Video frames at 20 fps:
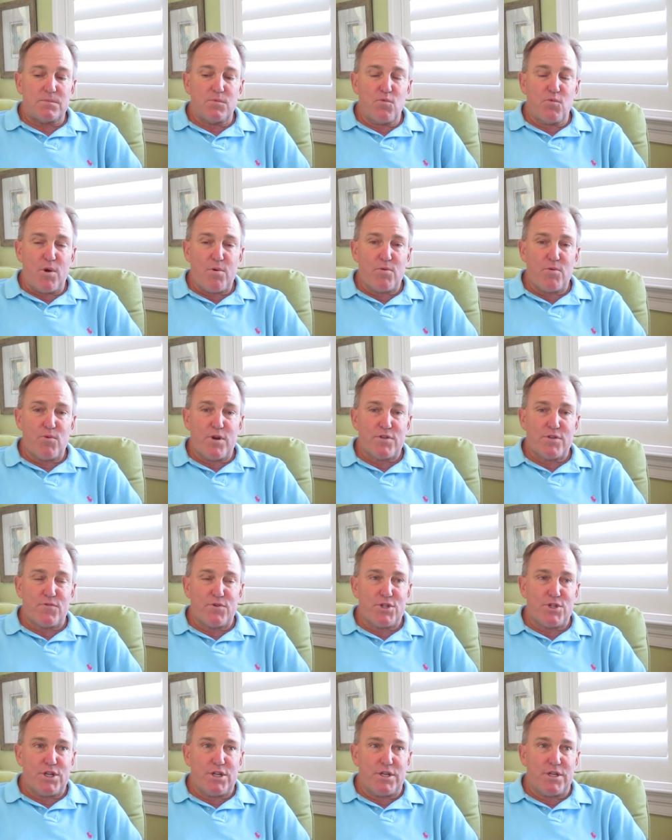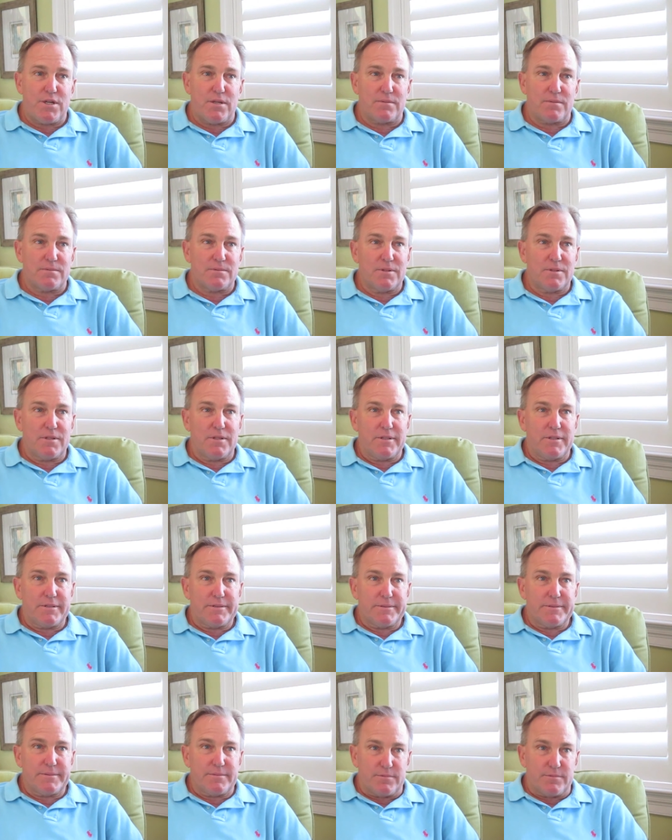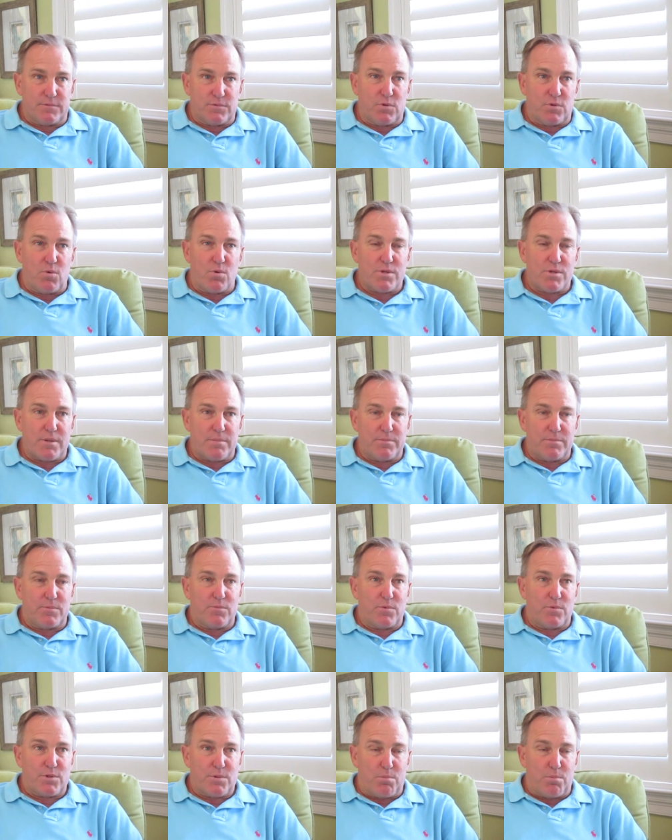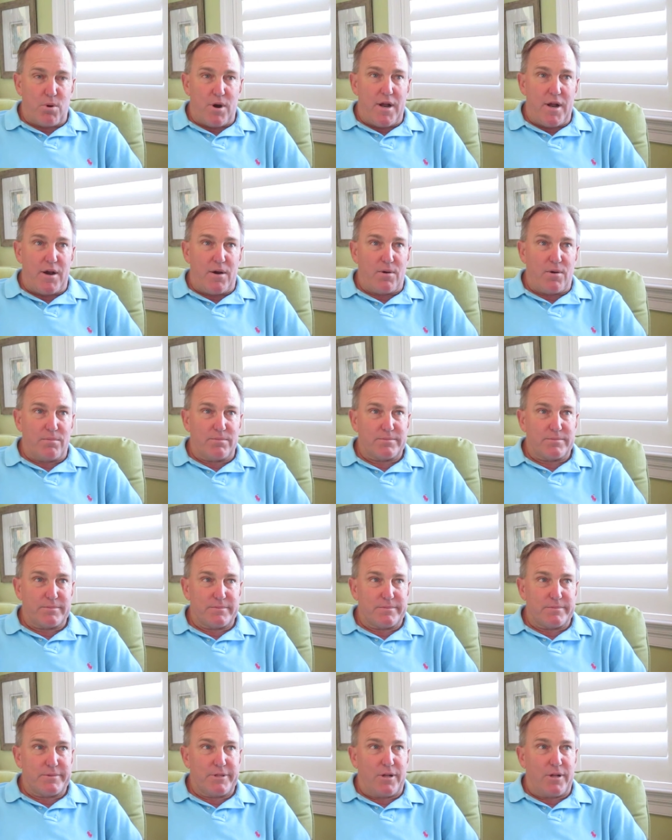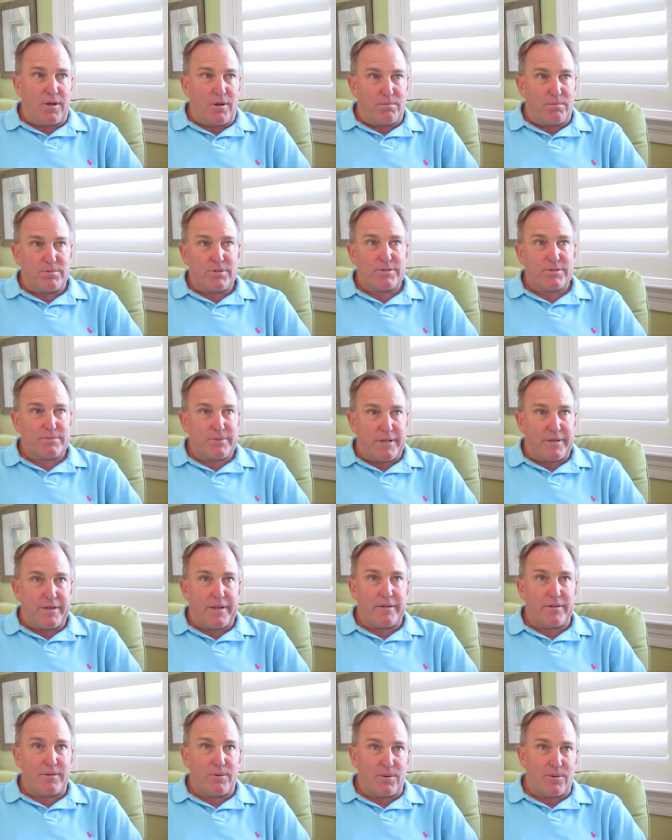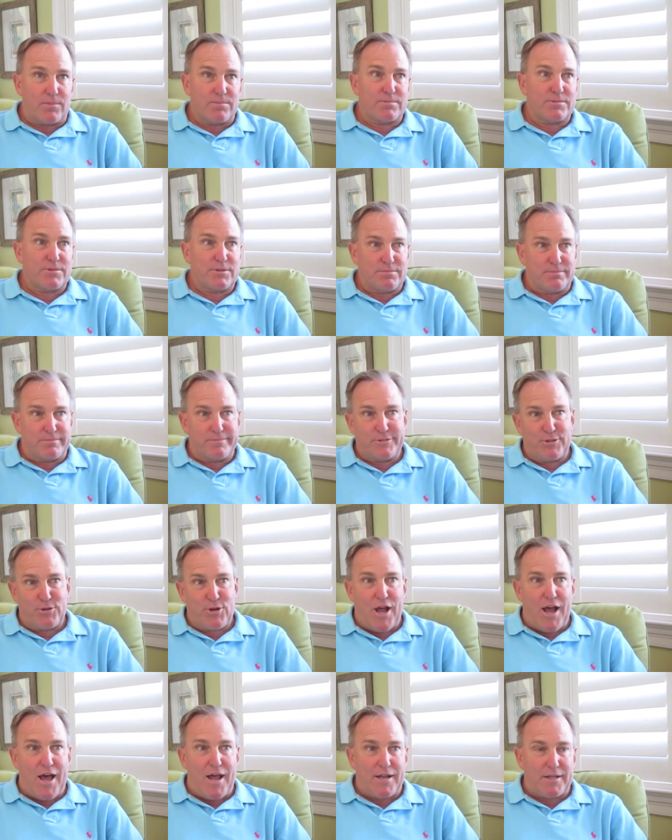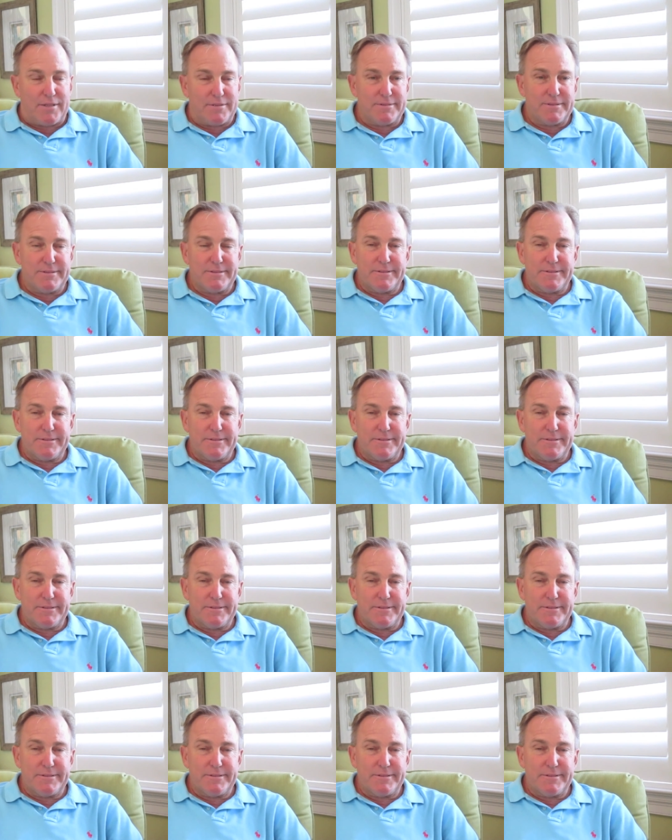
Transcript: we were in West Virginia. Of course, some prayer, and just like, hey, Lord, you got it.